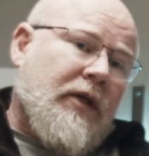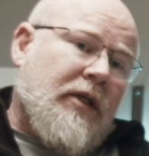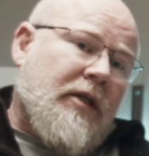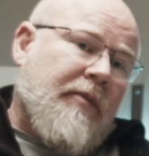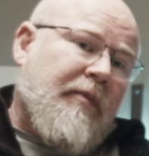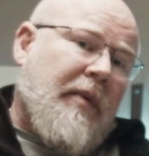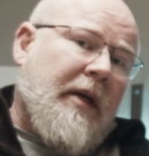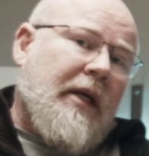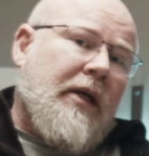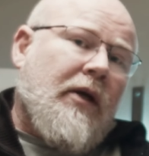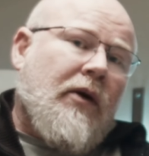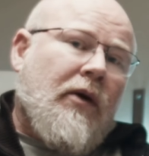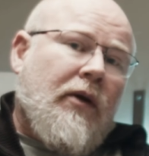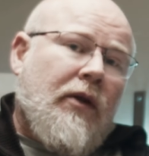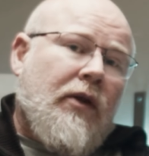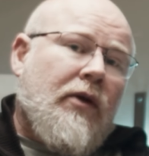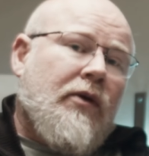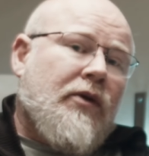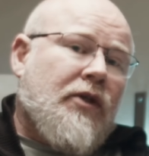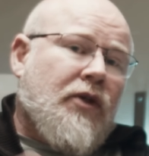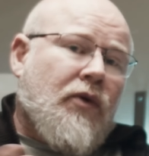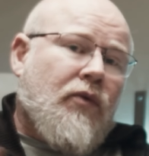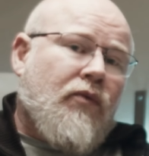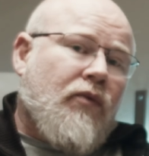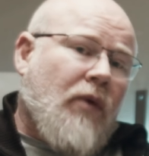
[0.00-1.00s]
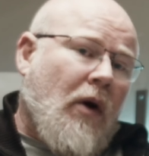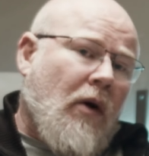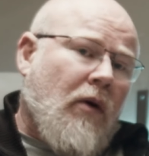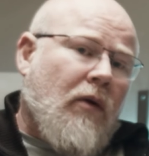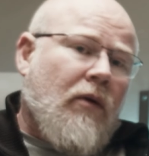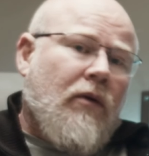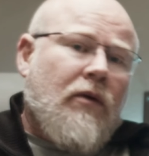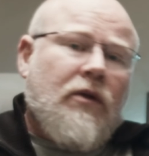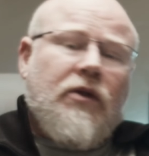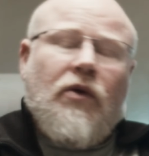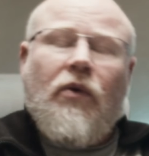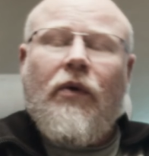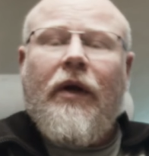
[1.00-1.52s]
depending on user
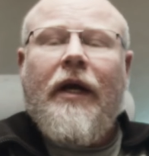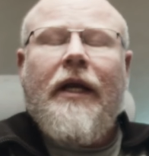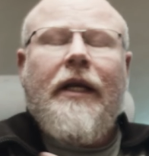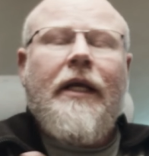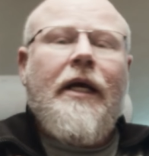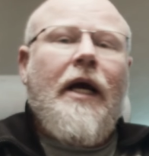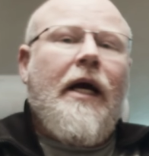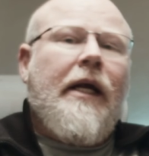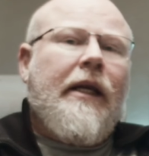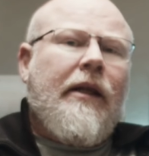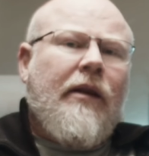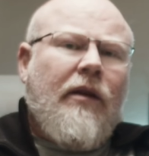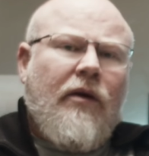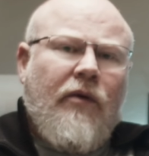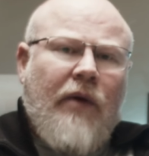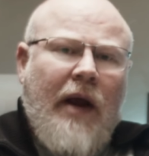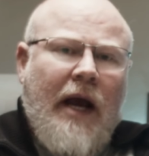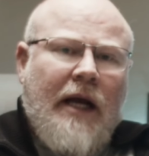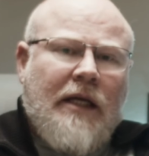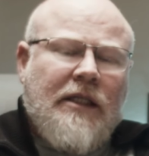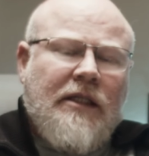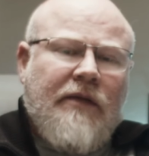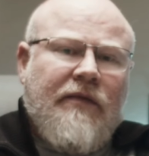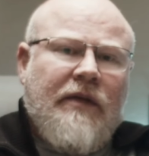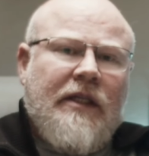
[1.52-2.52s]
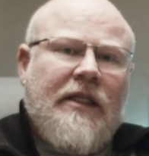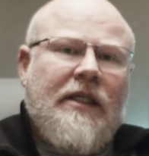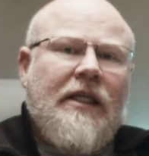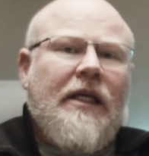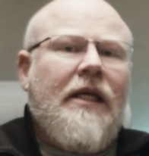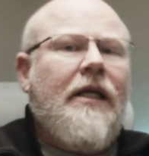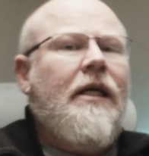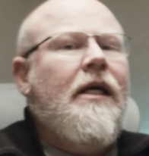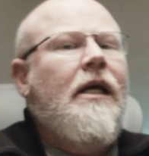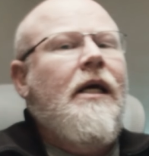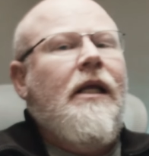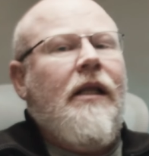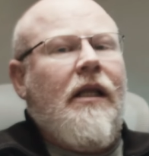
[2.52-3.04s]
roles or any other
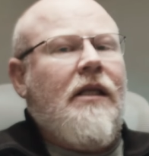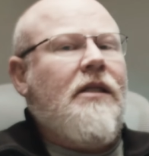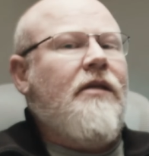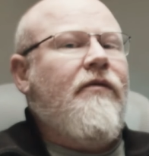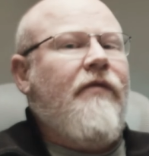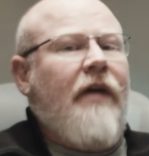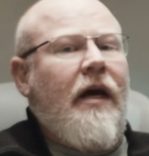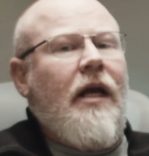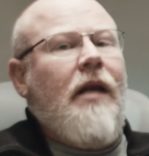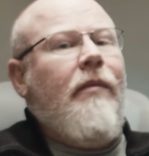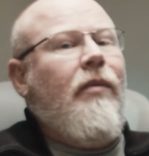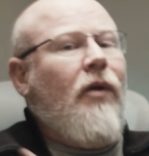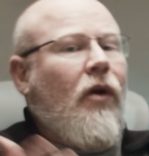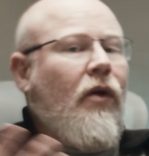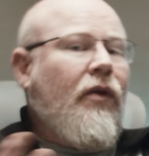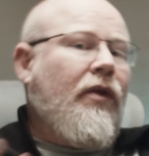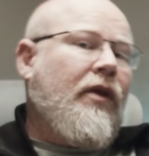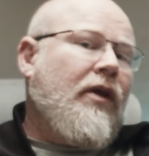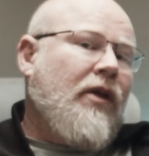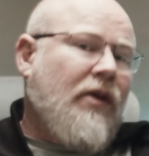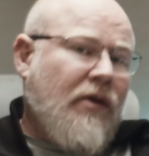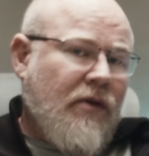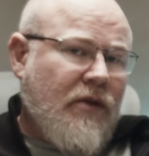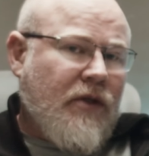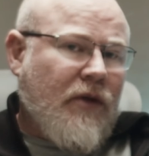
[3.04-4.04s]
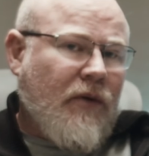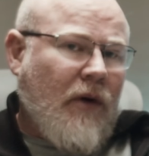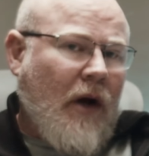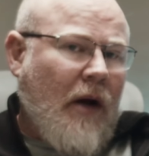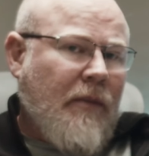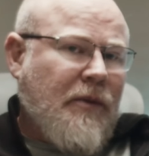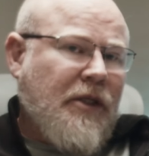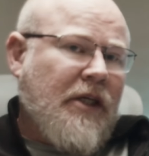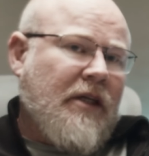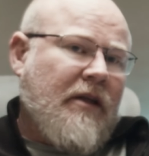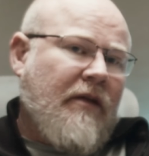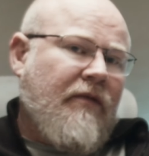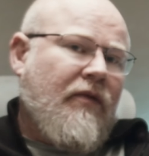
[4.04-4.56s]
activity that's available on the user
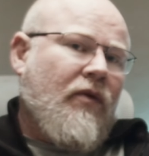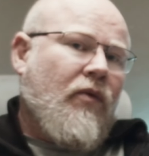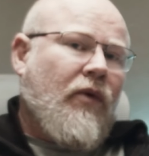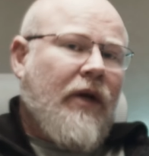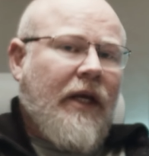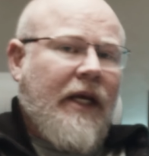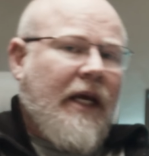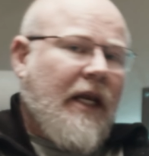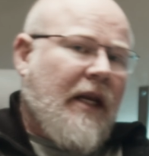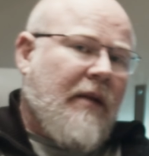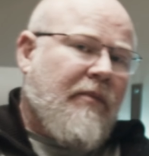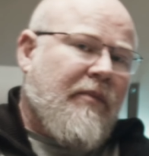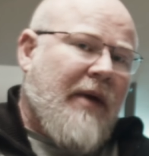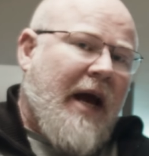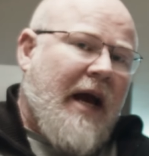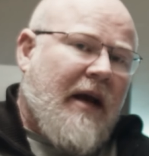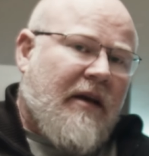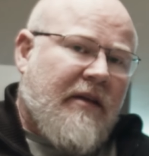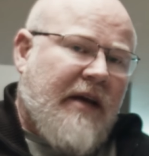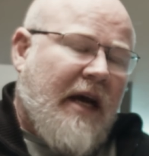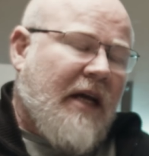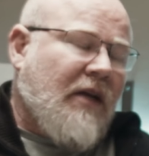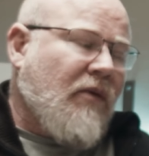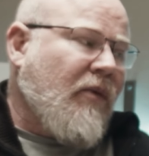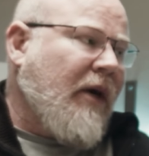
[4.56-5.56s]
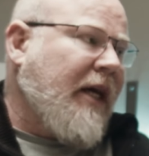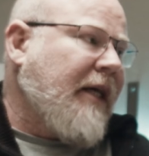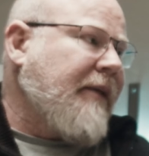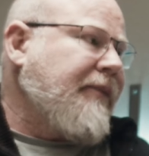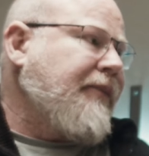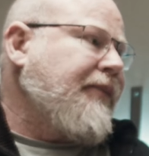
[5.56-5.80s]
object if you want to get it back that way.